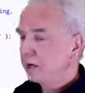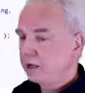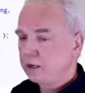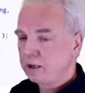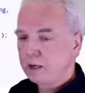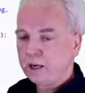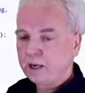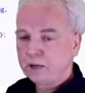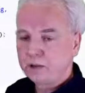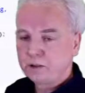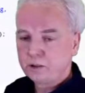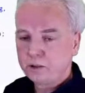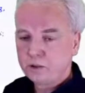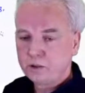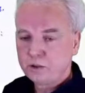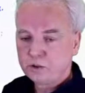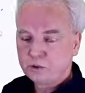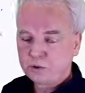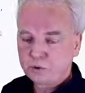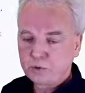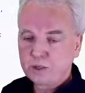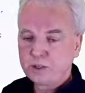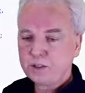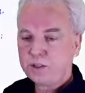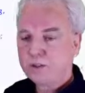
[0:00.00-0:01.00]
like uh,
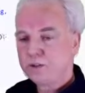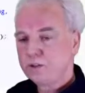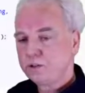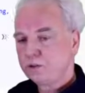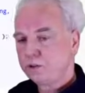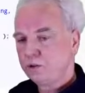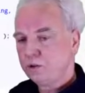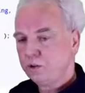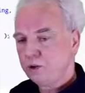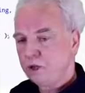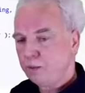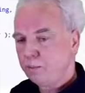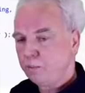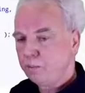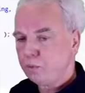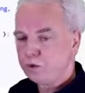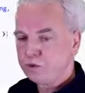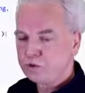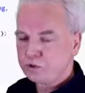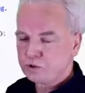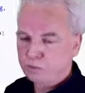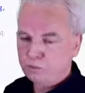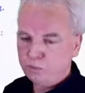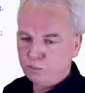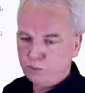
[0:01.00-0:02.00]
strings and
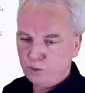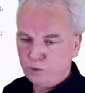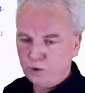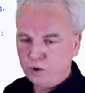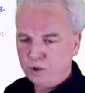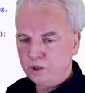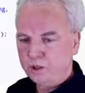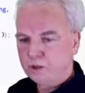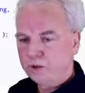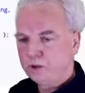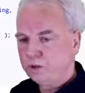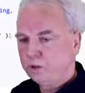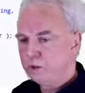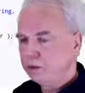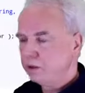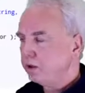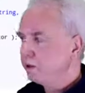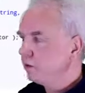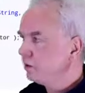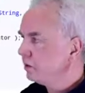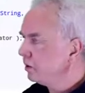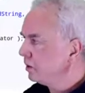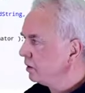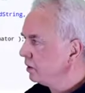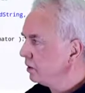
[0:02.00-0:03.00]
numbers and boolean
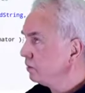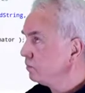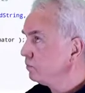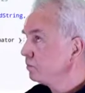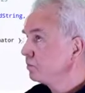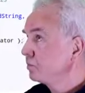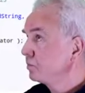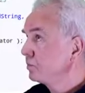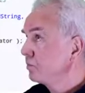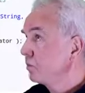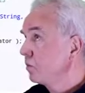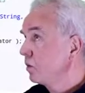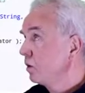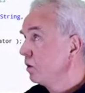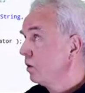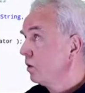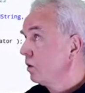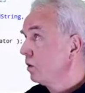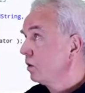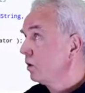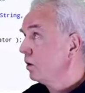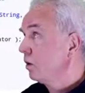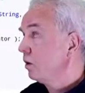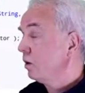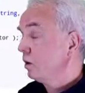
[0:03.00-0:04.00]
and uh,
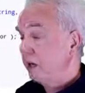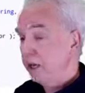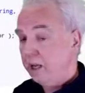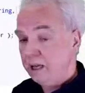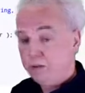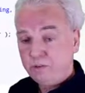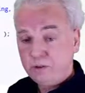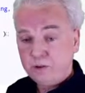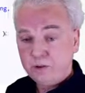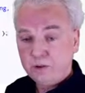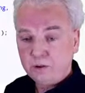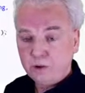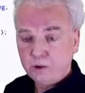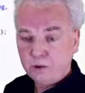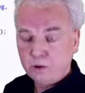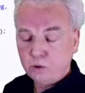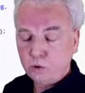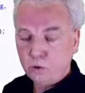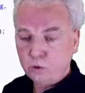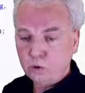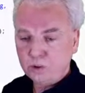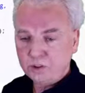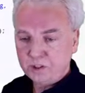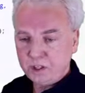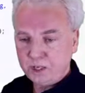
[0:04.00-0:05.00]
uh even uh,
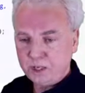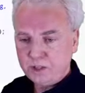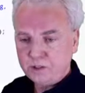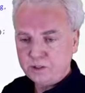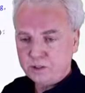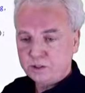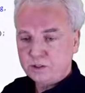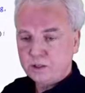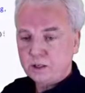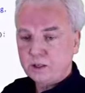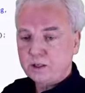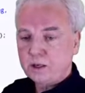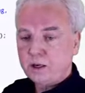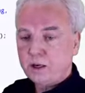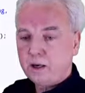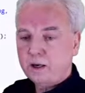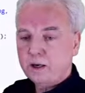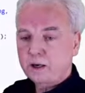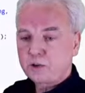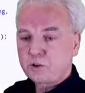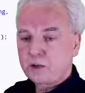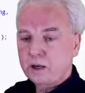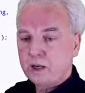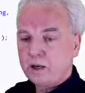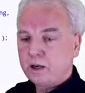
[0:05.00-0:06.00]
local dates that are
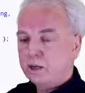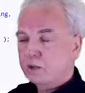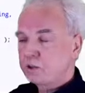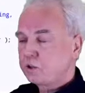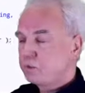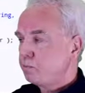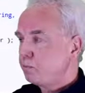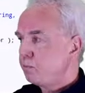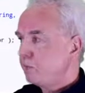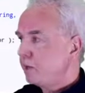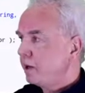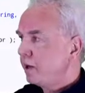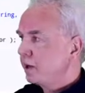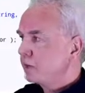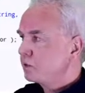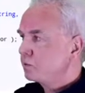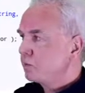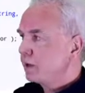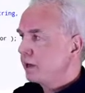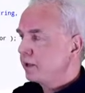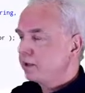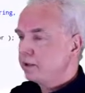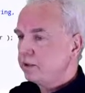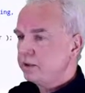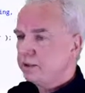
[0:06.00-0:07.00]
ex ex
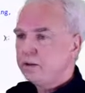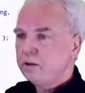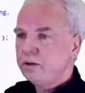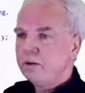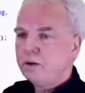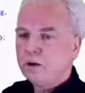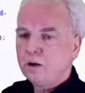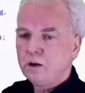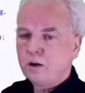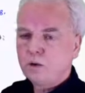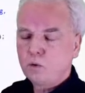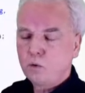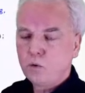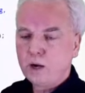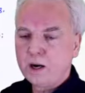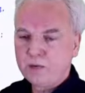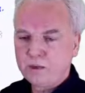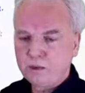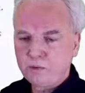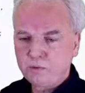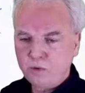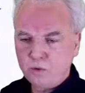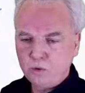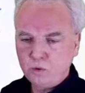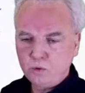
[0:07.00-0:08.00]
expected, and uh, quite
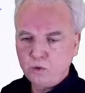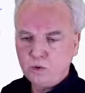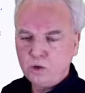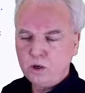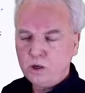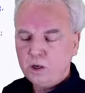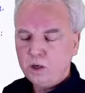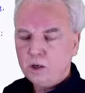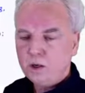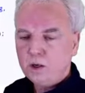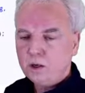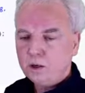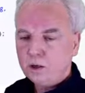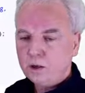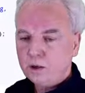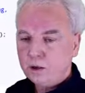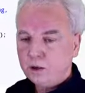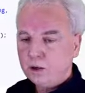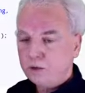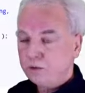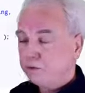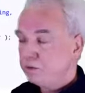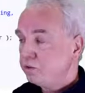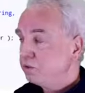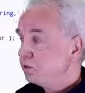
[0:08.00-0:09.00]
a few
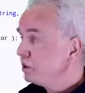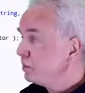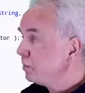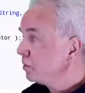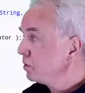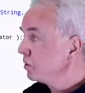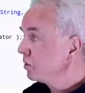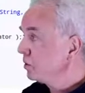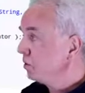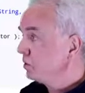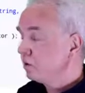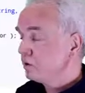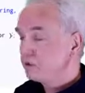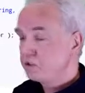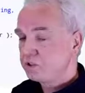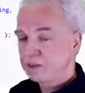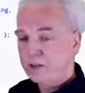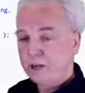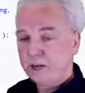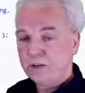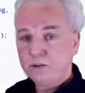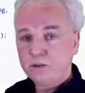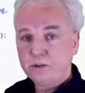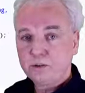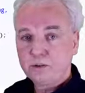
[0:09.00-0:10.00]
uh, typical
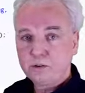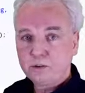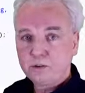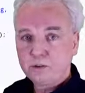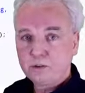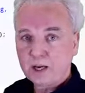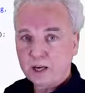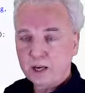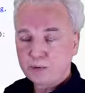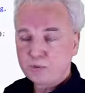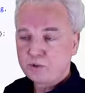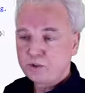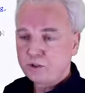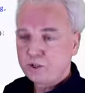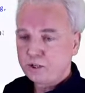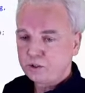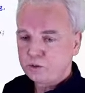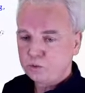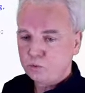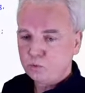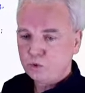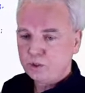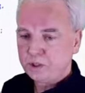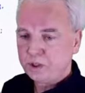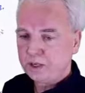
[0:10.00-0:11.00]
standard types that
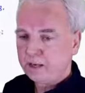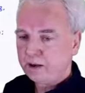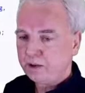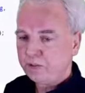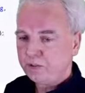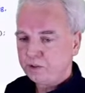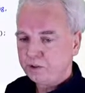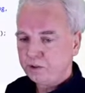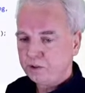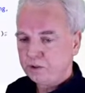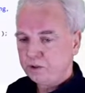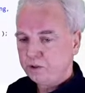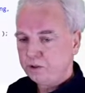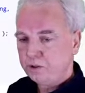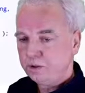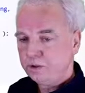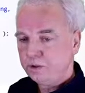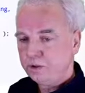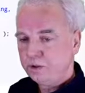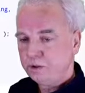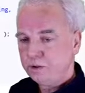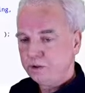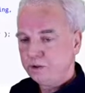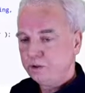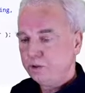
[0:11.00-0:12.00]
you would have in the
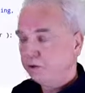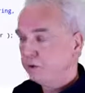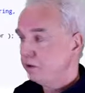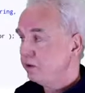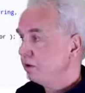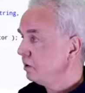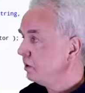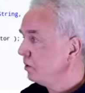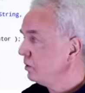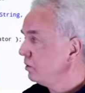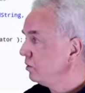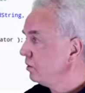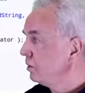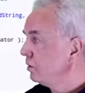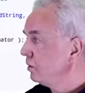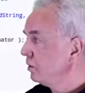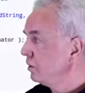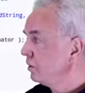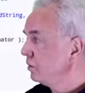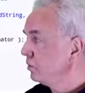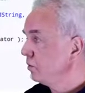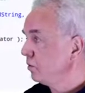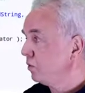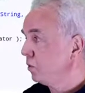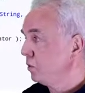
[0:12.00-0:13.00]
in the
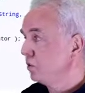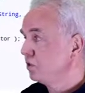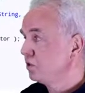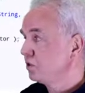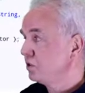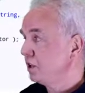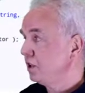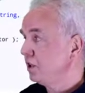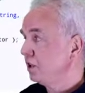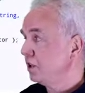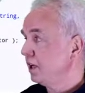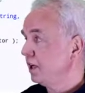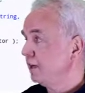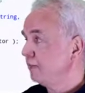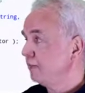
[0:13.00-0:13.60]
the full JDK.